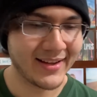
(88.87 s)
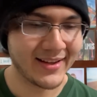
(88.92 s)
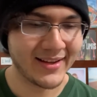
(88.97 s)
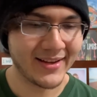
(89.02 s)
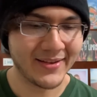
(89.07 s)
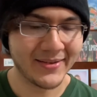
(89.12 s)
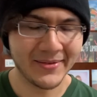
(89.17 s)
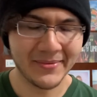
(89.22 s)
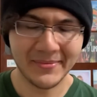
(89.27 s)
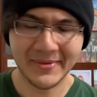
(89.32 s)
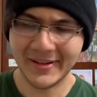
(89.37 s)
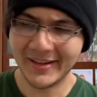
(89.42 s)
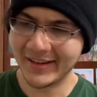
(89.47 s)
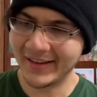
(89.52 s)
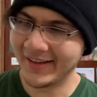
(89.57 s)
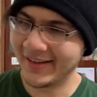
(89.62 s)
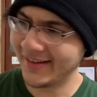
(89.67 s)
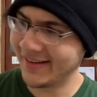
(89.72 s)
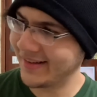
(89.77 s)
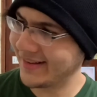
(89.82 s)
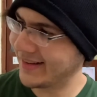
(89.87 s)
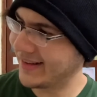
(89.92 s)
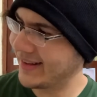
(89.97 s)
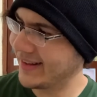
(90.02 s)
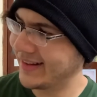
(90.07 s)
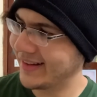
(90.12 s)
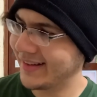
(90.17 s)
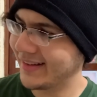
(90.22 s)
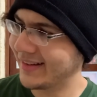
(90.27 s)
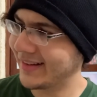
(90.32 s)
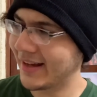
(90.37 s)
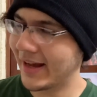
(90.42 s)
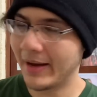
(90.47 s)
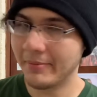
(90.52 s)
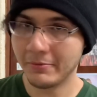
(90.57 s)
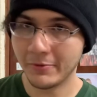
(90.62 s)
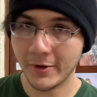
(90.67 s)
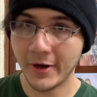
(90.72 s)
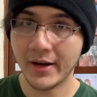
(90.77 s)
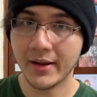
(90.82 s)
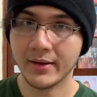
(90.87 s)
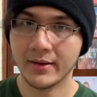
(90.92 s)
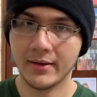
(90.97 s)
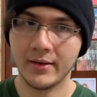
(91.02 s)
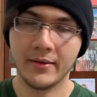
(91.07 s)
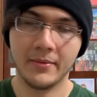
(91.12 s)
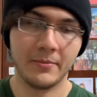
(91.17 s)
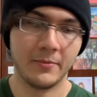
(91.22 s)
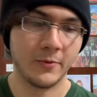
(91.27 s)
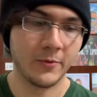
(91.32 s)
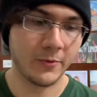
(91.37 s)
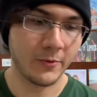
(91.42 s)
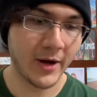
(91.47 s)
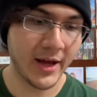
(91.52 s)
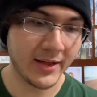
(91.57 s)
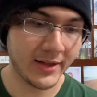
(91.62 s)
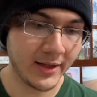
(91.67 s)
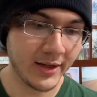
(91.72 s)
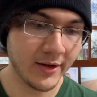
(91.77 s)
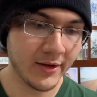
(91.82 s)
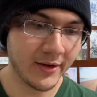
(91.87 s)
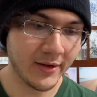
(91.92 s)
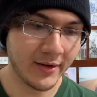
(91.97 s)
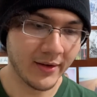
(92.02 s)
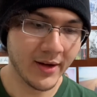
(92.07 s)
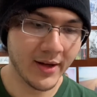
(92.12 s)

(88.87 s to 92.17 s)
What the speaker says: Oh my god, I'm reading them right here.